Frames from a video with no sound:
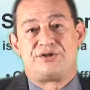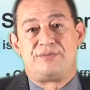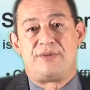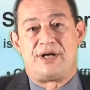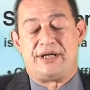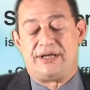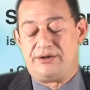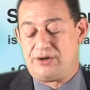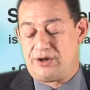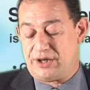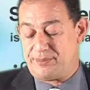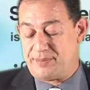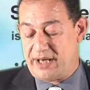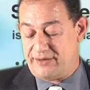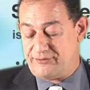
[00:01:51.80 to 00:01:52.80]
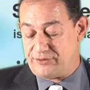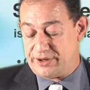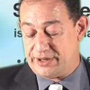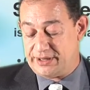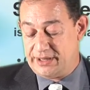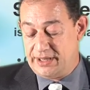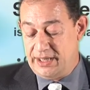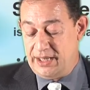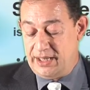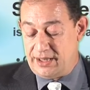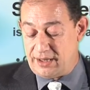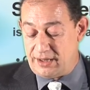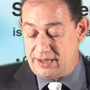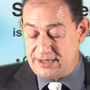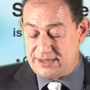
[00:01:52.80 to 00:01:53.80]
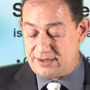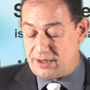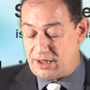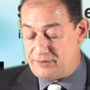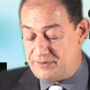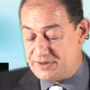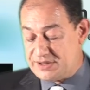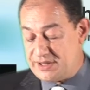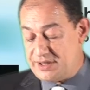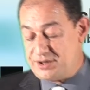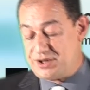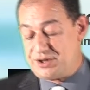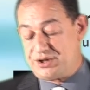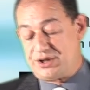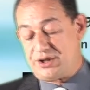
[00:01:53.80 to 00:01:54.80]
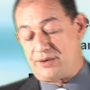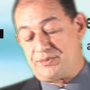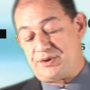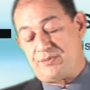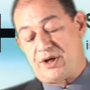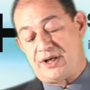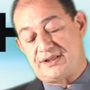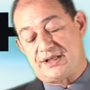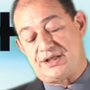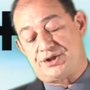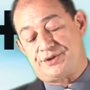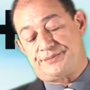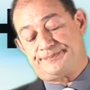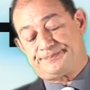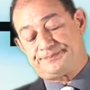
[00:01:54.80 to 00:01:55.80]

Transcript: you money. You're going to pay for it. Now, let's start with search engine optimization.